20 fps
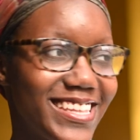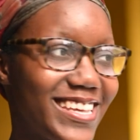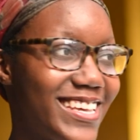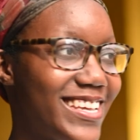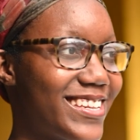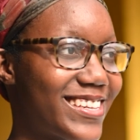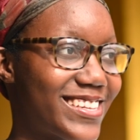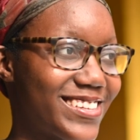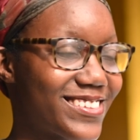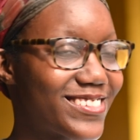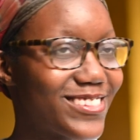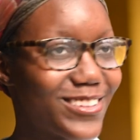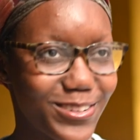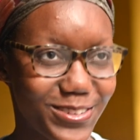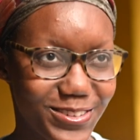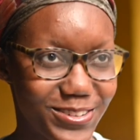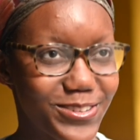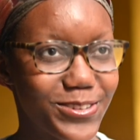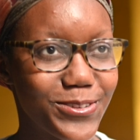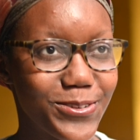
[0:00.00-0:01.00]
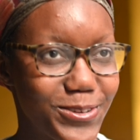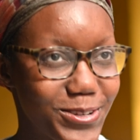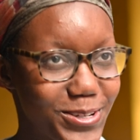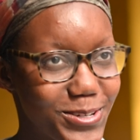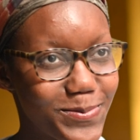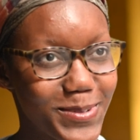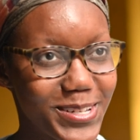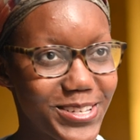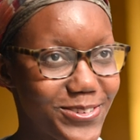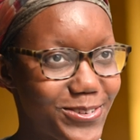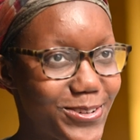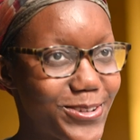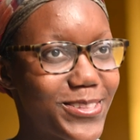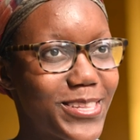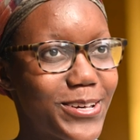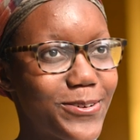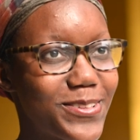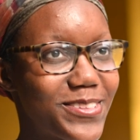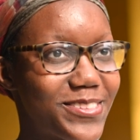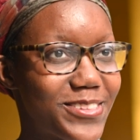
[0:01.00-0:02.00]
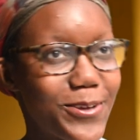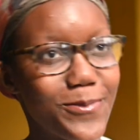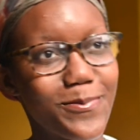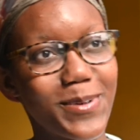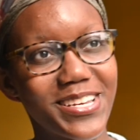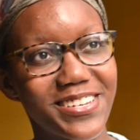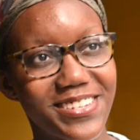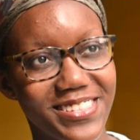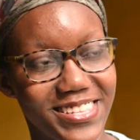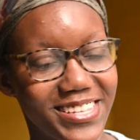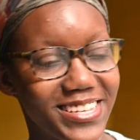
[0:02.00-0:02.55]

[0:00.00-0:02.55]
it just looked too good to be true. There was so much